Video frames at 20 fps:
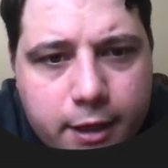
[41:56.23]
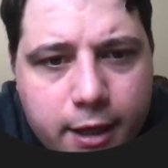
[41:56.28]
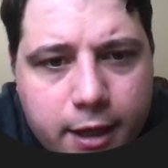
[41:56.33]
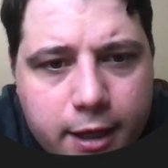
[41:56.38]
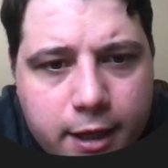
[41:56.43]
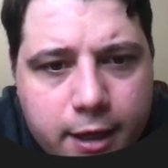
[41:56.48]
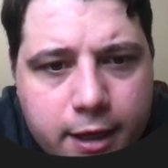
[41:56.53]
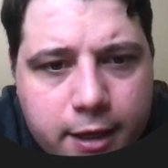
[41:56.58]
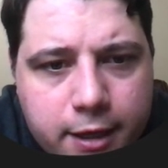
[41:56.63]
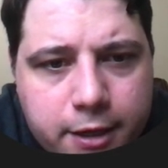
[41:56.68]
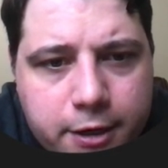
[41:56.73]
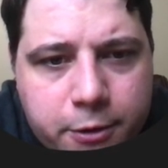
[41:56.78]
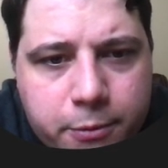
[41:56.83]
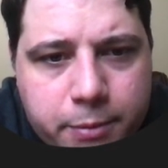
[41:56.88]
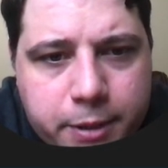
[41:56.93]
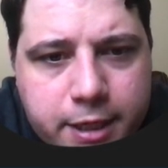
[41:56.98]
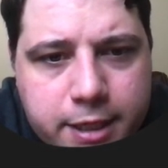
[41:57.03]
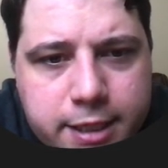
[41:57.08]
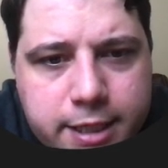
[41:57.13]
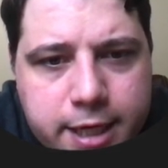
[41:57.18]
No
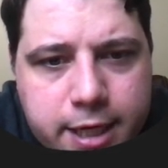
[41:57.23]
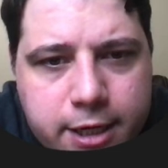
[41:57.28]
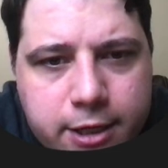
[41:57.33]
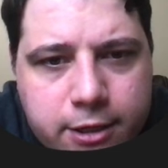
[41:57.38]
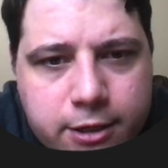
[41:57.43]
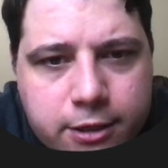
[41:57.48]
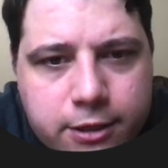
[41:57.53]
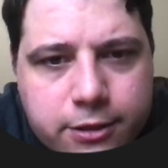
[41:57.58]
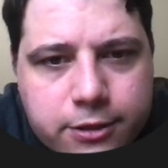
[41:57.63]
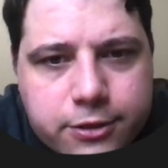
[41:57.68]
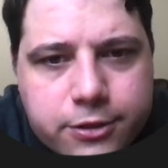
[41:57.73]
big deal.